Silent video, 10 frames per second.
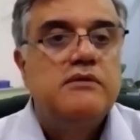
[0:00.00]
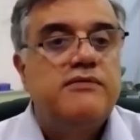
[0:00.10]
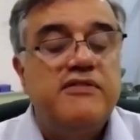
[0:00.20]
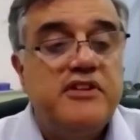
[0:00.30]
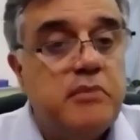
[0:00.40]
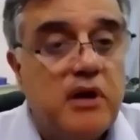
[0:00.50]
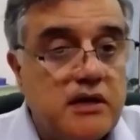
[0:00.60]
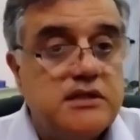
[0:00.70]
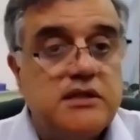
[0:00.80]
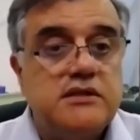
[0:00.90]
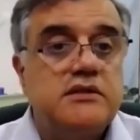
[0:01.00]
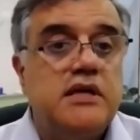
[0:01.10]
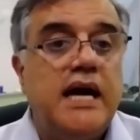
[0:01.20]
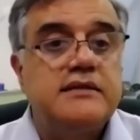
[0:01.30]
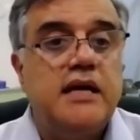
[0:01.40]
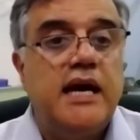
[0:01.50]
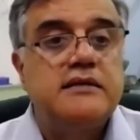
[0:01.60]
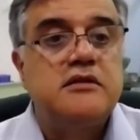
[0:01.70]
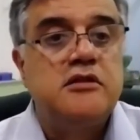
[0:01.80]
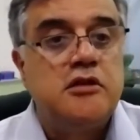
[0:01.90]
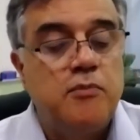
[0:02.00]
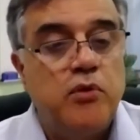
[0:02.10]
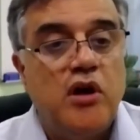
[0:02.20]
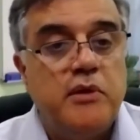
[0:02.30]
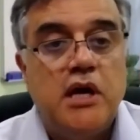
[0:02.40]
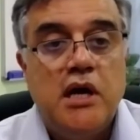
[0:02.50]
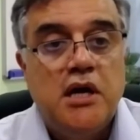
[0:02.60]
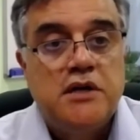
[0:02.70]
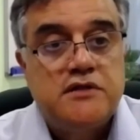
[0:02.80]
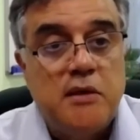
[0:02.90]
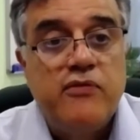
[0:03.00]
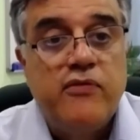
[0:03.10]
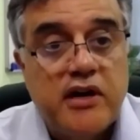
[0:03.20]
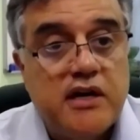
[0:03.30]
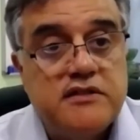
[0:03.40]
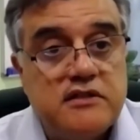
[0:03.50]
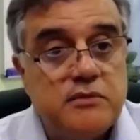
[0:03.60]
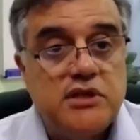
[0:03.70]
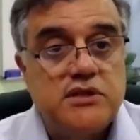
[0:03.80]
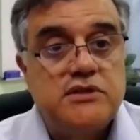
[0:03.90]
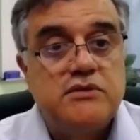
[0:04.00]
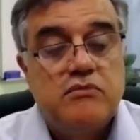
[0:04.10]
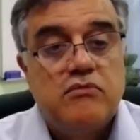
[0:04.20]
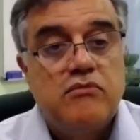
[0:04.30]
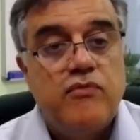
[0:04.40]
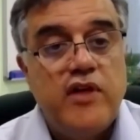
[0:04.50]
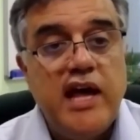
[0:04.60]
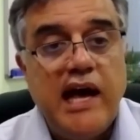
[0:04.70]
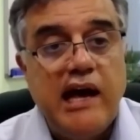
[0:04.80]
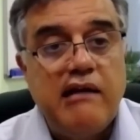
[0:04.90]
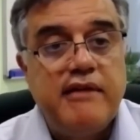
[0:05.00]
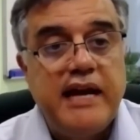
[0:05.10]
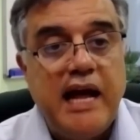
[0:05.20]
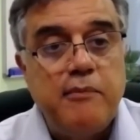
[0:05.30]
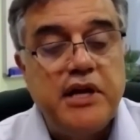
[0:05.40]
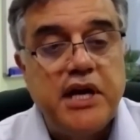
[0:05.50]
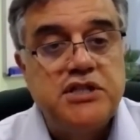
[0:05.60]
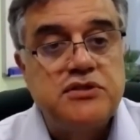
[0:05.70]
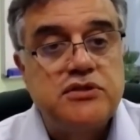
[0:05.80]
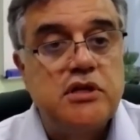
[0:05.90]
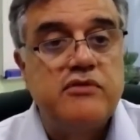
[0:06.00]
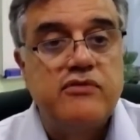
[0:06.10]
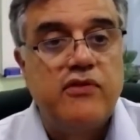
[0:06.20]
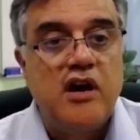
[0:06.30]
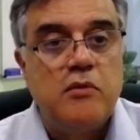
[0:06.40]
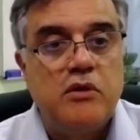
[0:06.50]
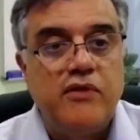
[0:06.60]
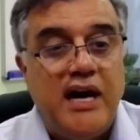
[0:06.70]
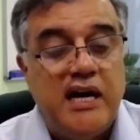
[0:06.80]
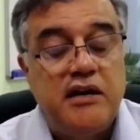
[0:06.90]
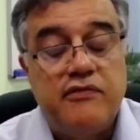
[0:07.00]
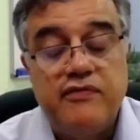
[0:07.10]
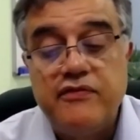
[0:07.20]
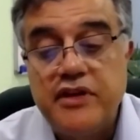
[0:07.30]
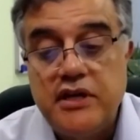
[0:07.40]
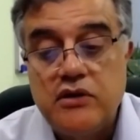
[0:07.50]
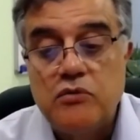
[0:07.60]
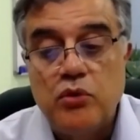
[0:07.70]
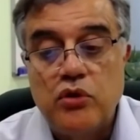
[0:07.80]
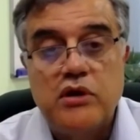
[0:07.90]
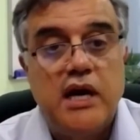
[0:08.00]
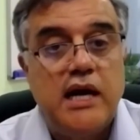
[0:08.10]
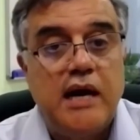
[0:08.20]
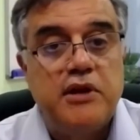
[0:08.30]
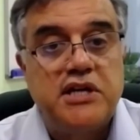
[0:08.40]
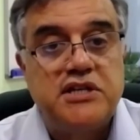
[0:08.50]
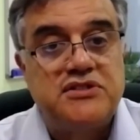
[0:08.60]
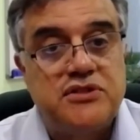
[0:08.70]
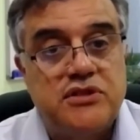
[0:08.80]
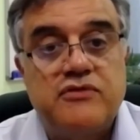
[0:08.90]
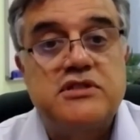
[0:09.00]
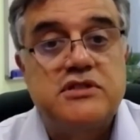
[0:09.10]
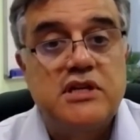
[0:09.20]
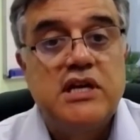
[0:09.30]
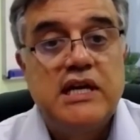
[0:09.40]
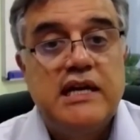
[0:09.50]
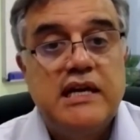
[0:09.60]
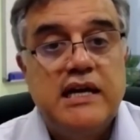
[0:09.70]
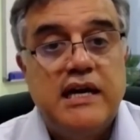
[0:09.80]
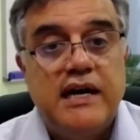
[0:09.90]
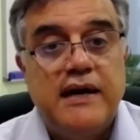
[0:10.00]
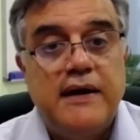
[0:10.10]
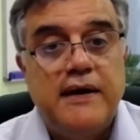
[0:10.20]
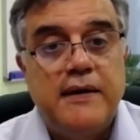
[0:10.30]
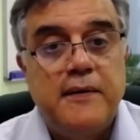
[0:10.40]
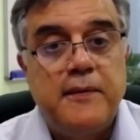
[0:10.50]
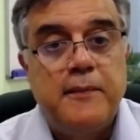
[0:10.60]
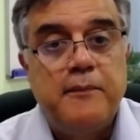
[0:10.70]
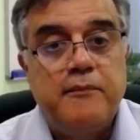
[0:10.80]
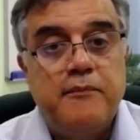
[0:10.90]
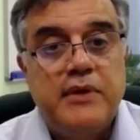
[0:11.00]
50 boxes as a deployment? Some of our customers, they have an application server farm of 150 or more application servers. And